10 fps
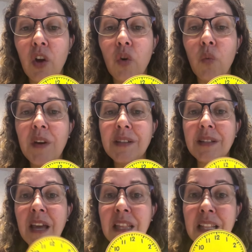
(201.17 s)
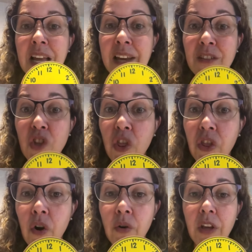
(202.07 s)
we say that is
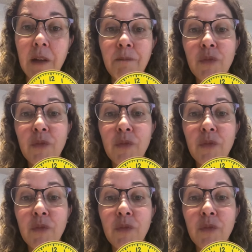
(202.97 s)
30.